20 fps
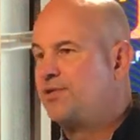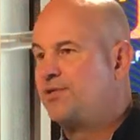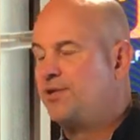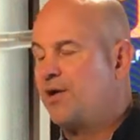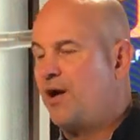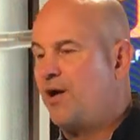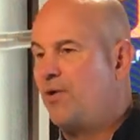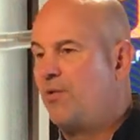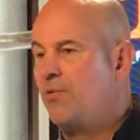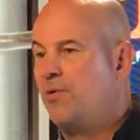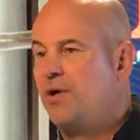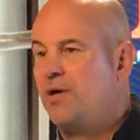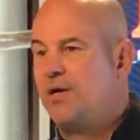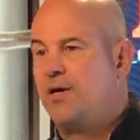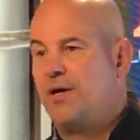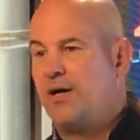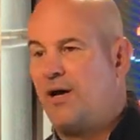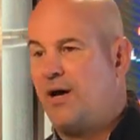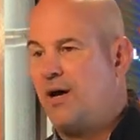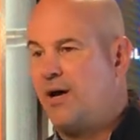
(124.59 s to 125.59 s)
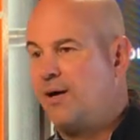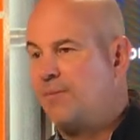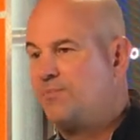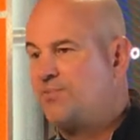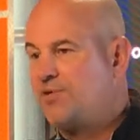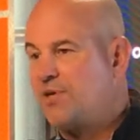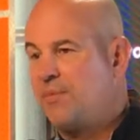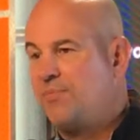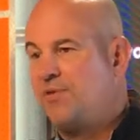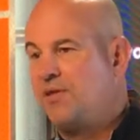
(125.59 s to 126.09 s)
So
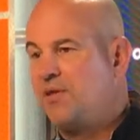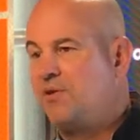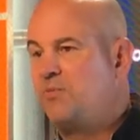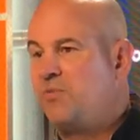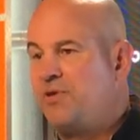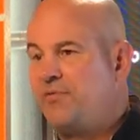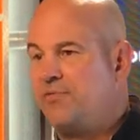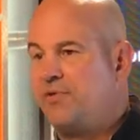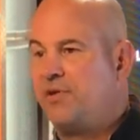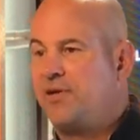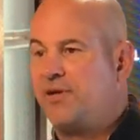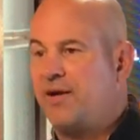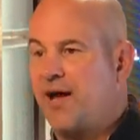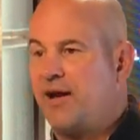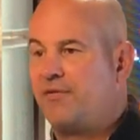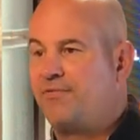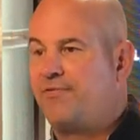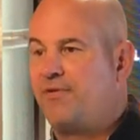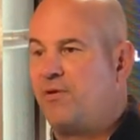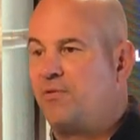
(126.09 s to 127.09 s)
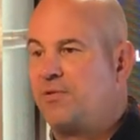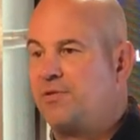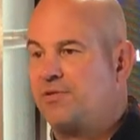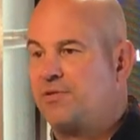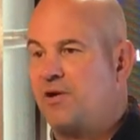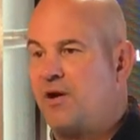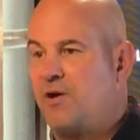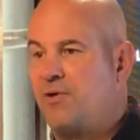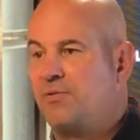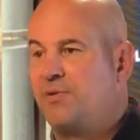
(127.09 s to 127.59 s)
something that we've really got to
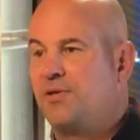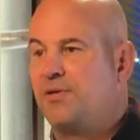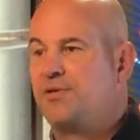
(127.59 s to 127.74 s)
focus on